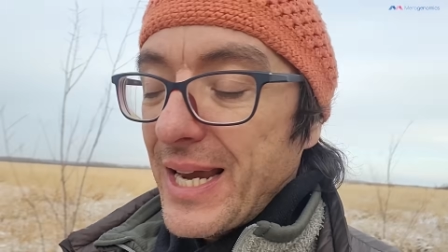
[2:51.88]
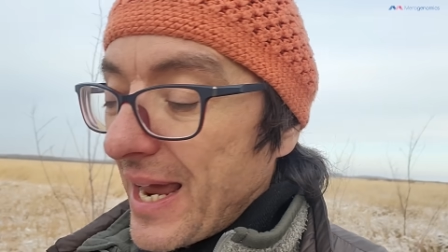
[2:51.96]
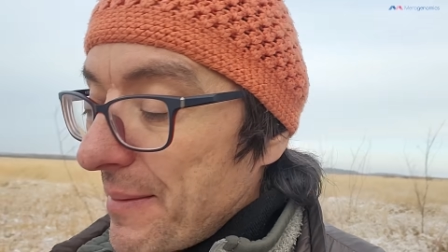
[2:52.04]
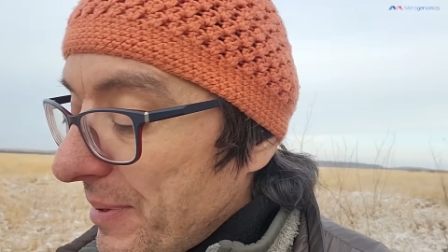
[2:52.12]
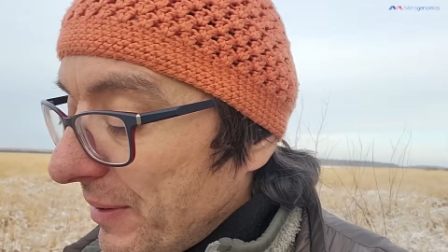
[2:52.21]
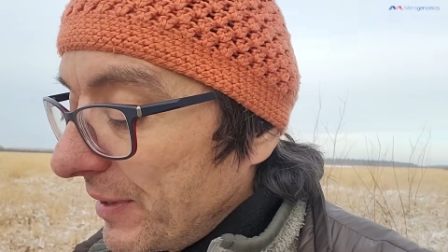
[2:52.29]

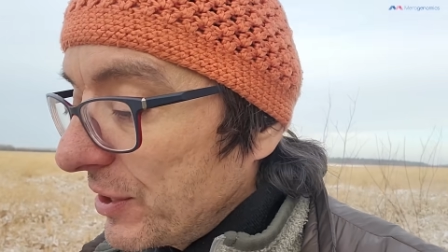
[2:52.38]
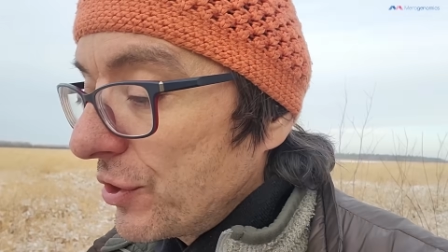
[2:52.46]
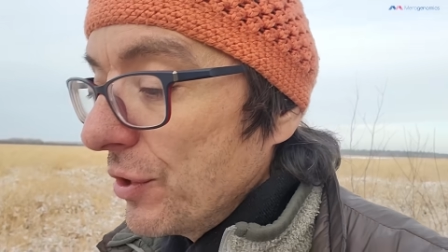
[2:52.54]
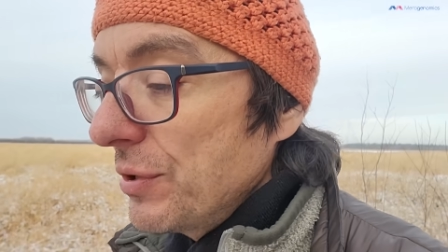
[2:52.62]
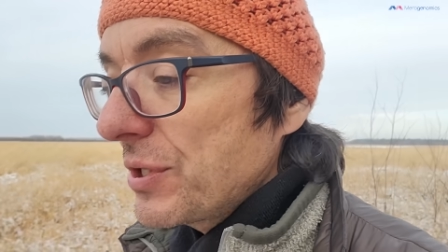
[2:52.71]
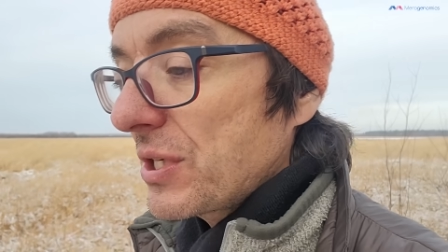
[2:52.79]
can be
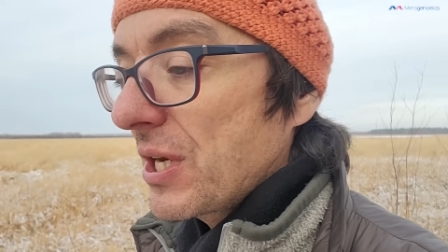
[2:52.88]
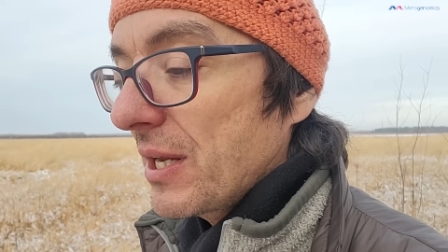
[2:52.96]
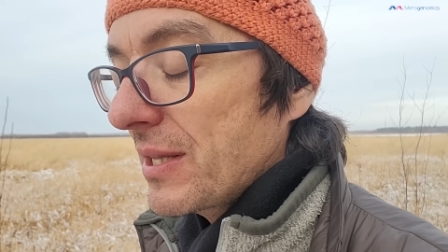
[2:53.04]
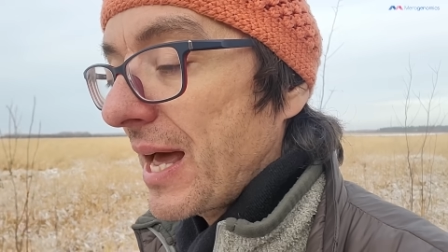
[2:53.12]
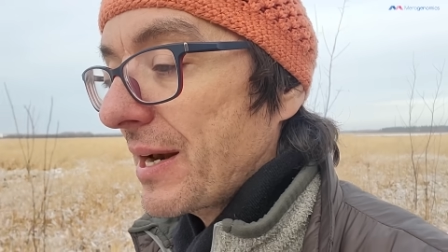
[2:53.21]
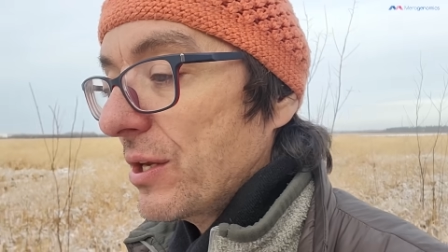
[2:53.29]
reduced,
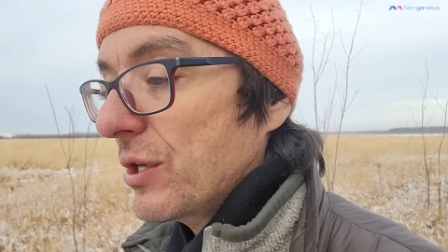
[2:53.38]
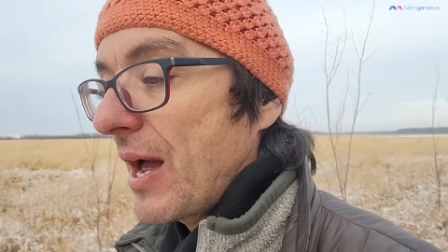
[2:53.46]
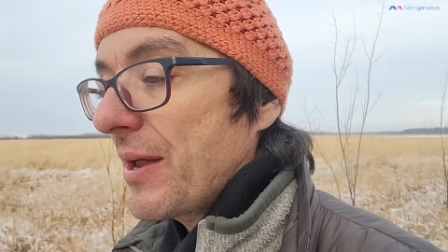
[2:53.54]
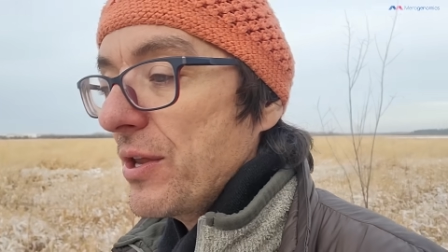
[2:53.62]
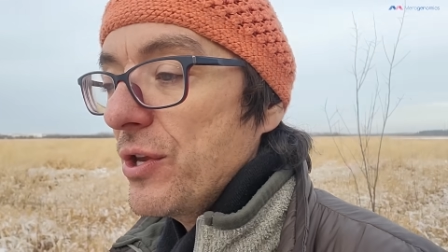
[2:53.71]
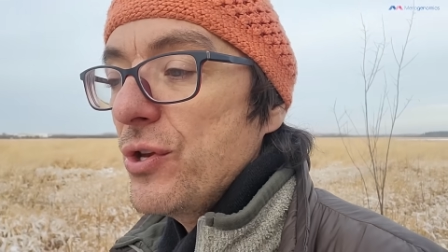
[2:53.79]
that, it,
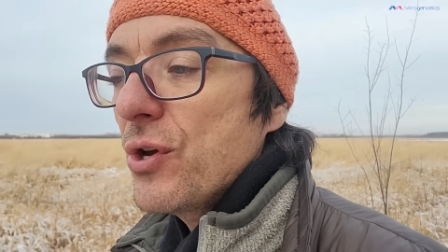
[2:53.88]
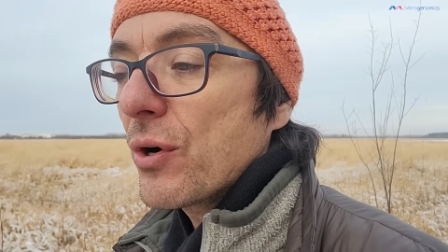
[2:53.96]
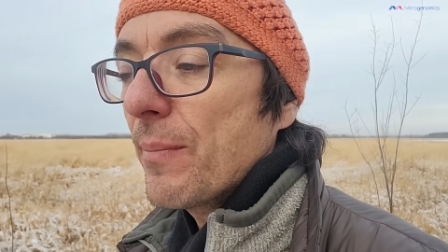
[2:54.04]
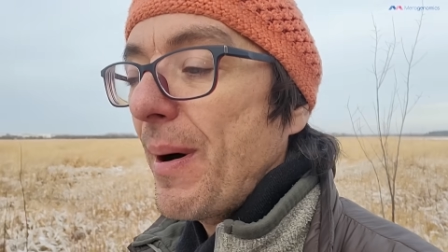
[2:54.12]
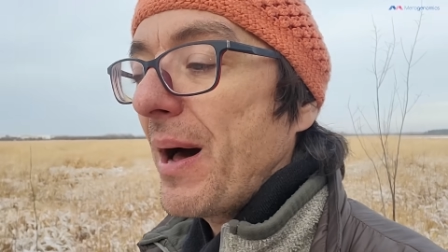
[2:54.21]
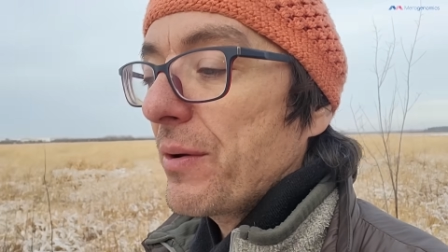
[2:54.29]
that
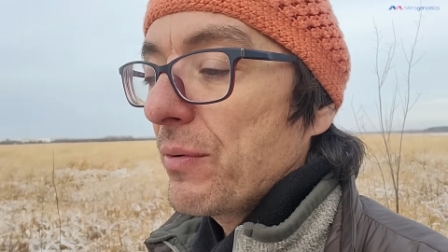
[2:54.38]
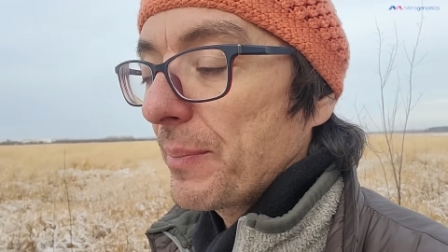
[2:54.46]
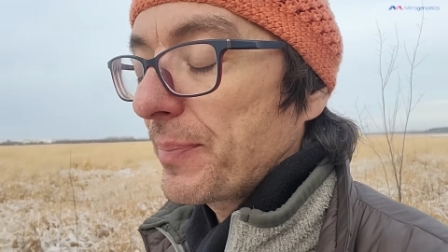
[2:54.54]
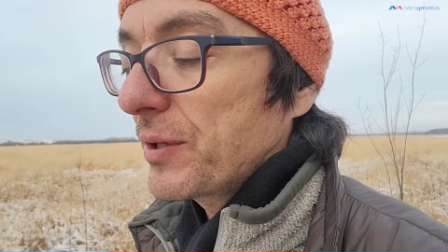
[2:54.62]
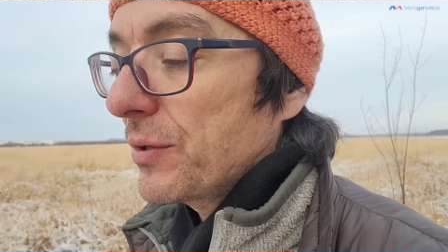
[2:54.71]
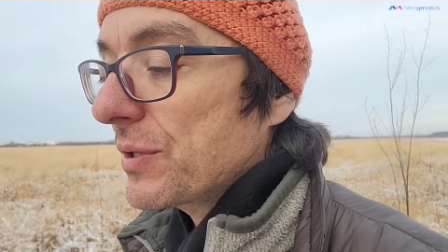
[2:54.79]
your body will
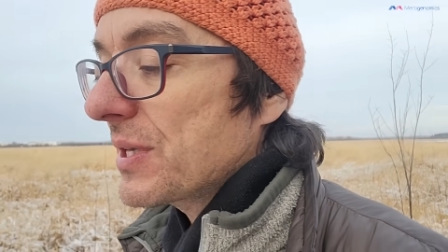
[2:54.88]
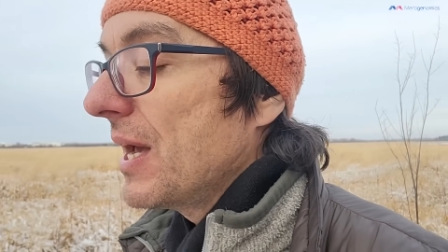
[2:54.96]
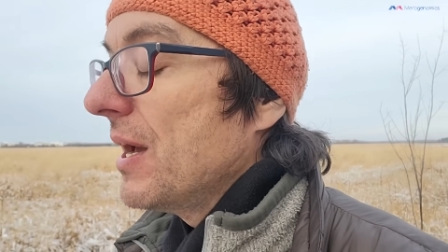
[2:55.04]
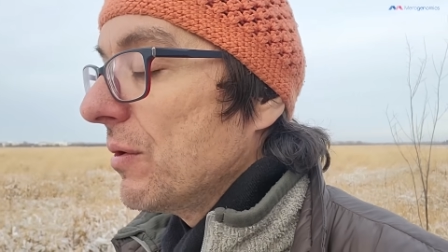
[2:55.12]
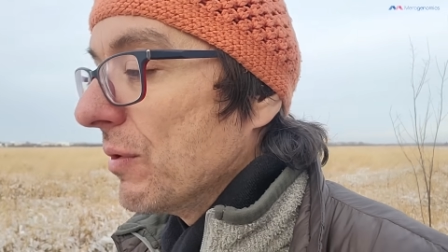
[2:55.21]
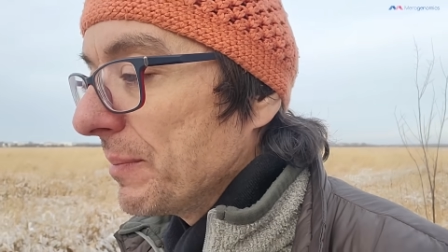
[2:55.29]
produce
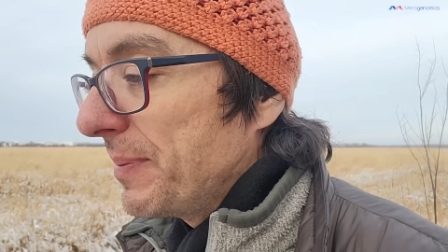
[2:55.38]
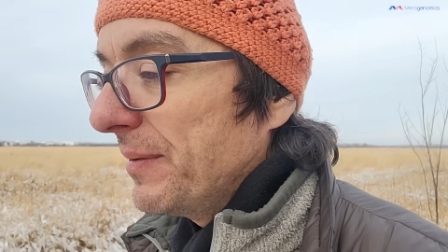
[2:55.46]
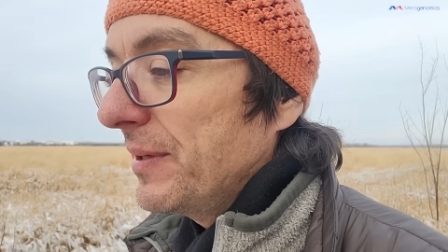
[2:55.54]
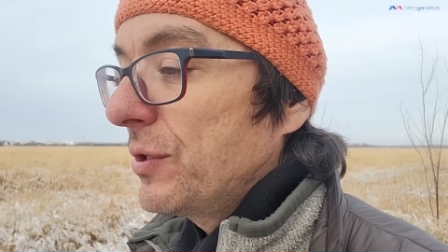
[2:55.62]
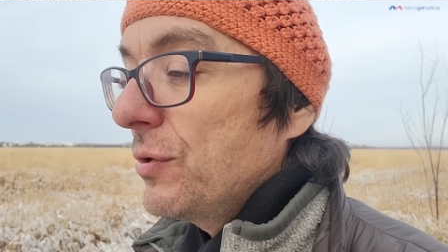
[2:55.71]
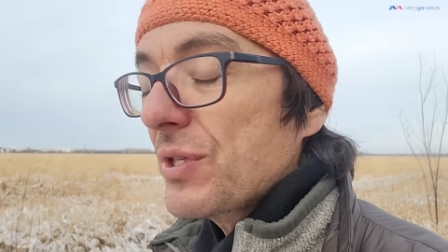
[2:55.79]
will be
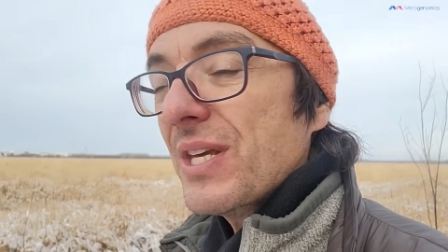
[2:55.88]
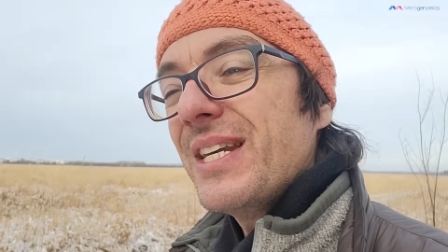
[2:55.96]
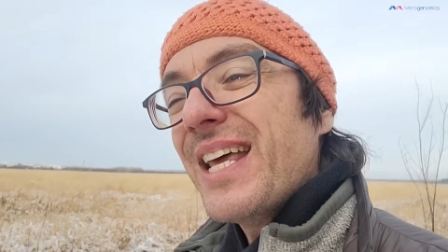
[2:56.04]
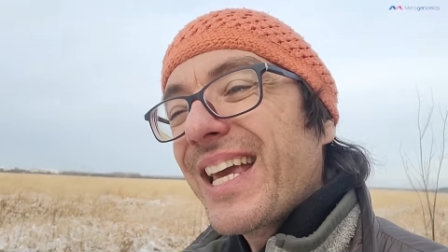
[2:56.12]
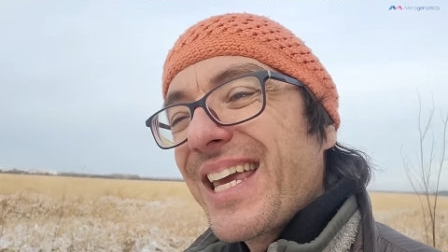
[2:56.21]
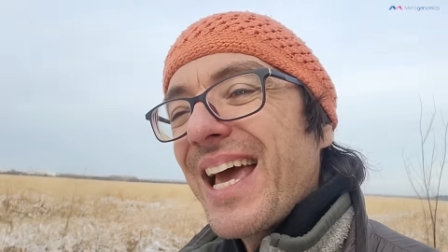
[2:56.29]
reduced.
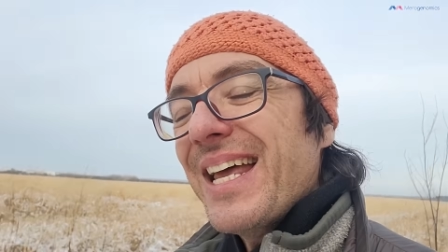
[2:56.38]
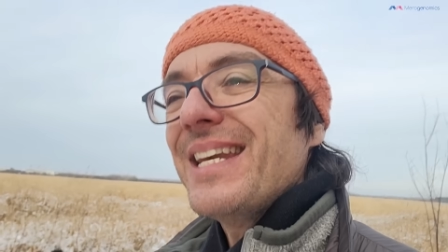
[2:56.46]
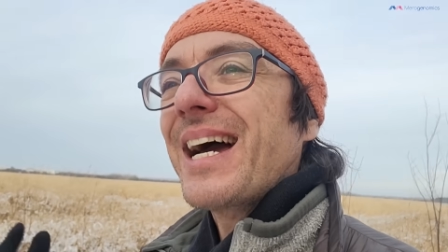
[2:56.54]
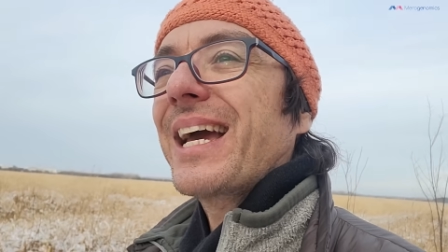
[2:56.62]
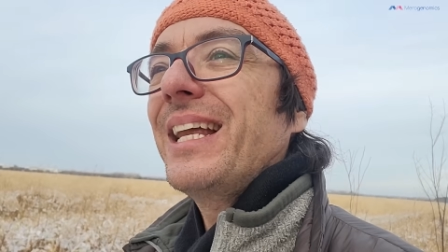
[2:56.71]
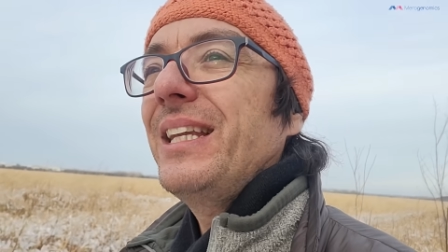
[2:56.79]
And again,
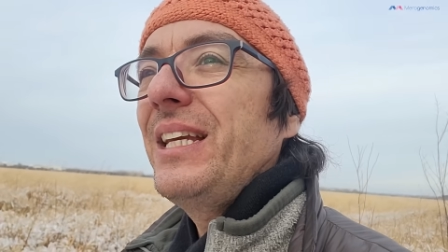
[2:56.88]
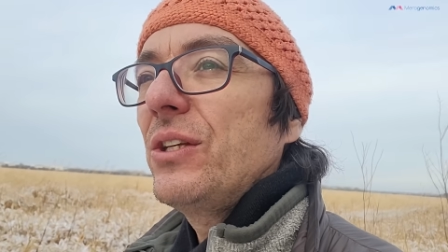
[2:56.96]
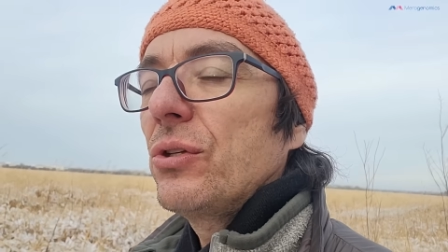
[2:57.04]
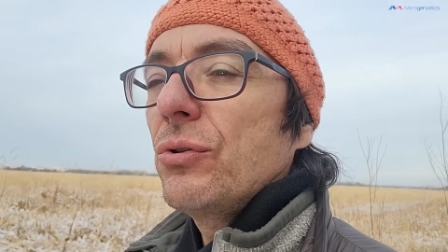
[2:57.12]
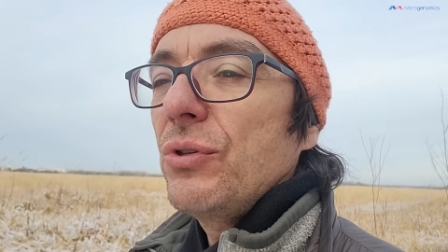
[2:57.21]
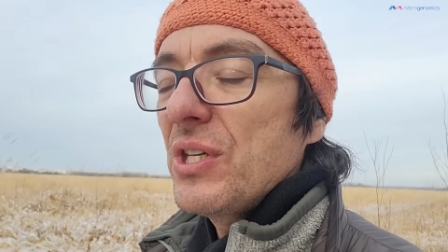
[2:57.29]
that can lead
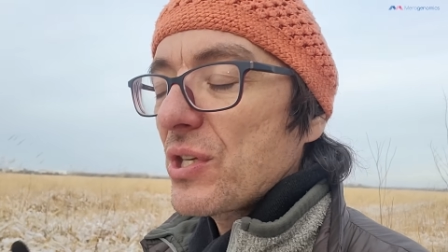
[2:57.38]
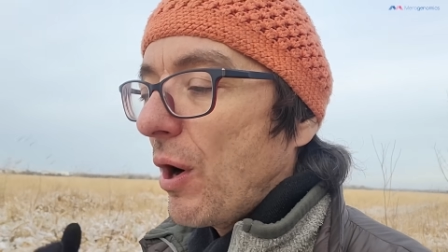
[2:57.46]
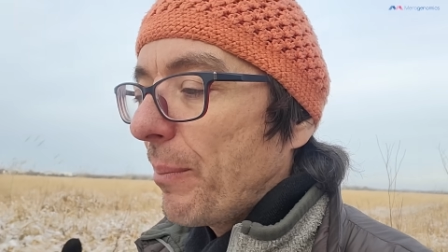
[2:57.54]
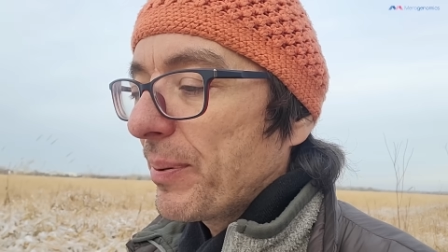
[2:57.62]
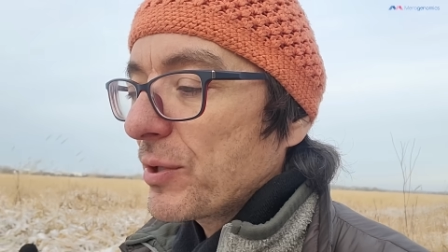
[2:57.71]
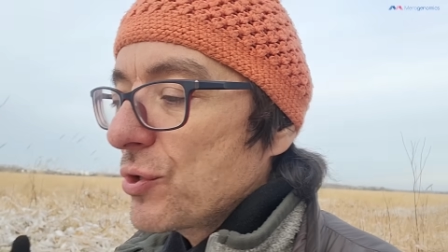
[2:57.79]
to these
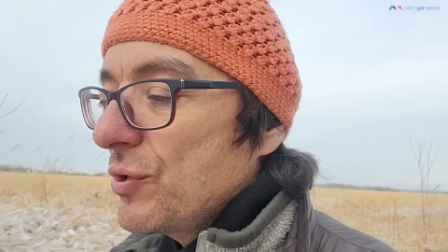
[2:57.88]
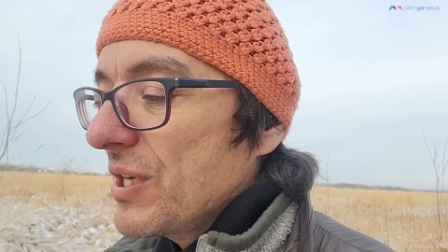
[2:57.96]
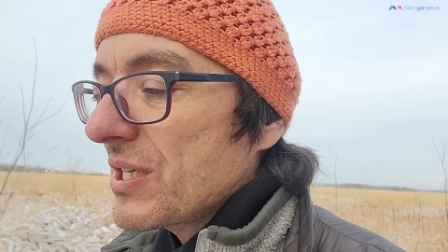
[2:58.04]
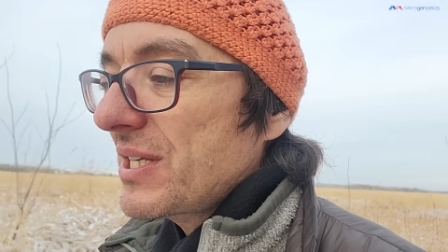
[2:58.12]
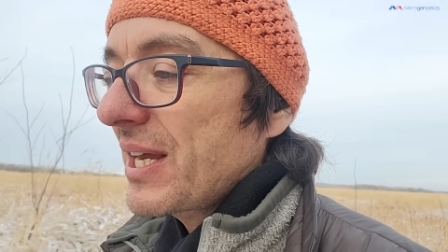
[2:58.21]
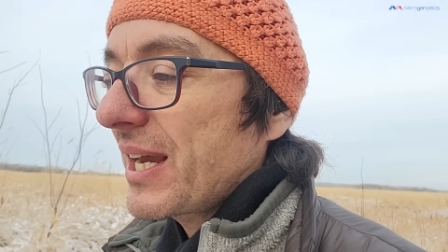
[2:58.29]

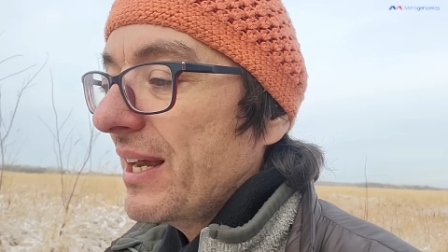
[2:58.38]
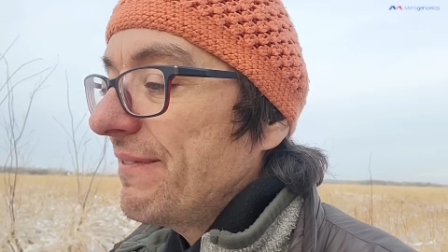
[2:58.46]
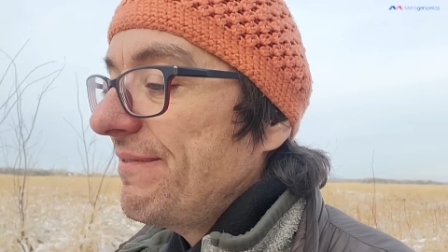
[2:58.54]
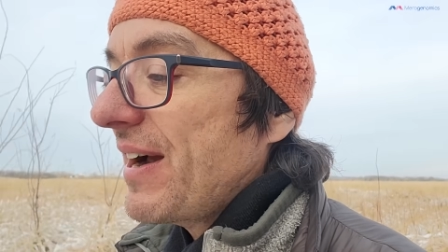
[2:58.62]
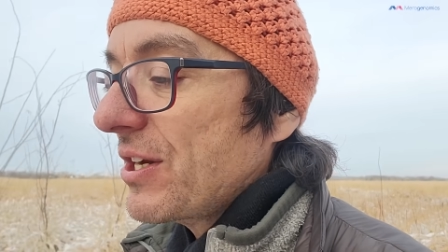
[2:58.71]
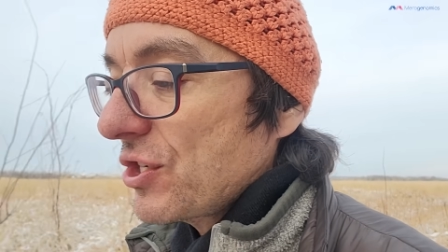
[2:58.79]
opportunistic
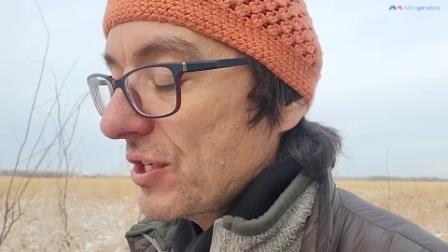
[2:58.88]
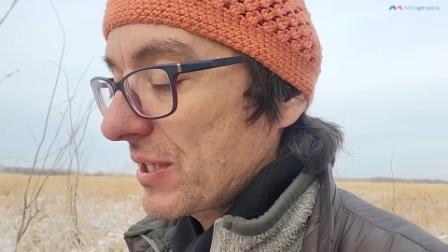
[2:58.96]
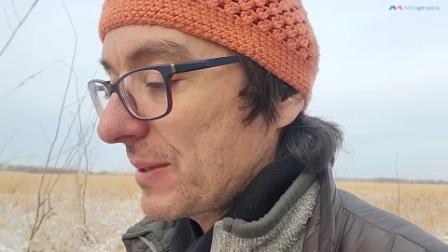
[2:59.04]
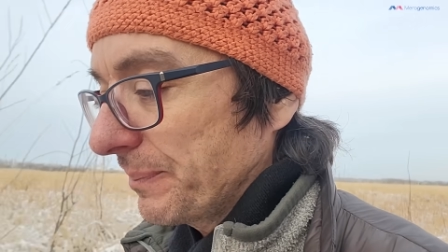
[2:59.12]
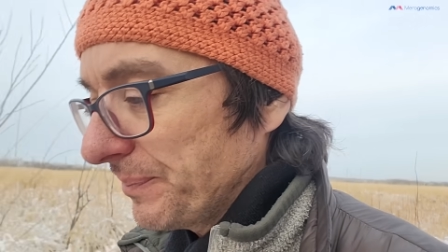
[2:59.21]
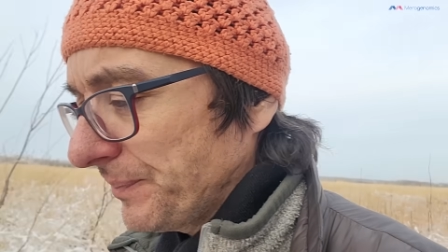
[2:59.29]

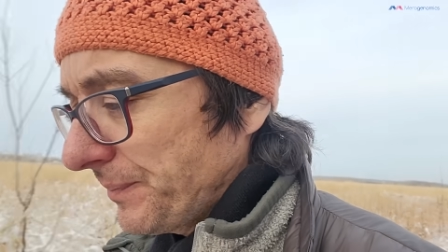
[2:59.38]
infections.